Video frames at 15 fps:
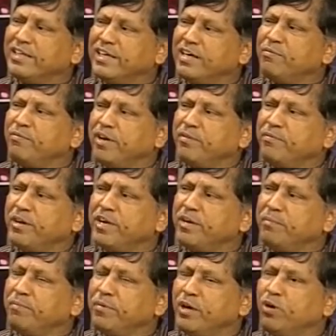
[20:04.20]
think, a very,
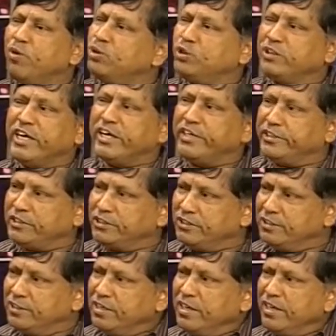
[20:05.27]
very low
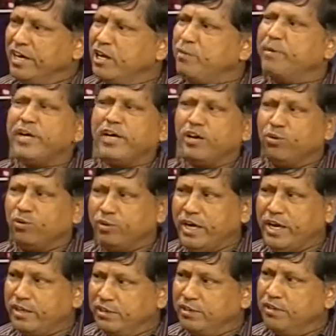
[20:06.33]
status. Anybody can do
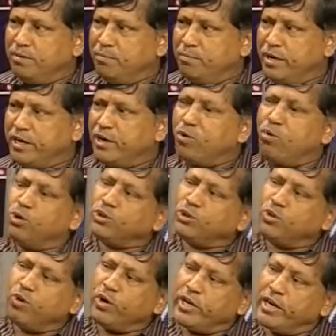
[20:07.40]
that. But a course
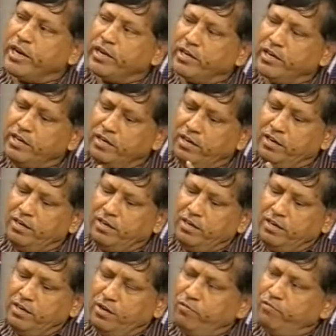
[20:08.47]
coordinator
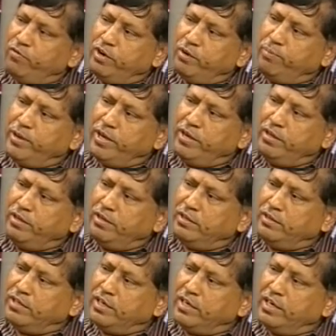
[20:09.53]
will be the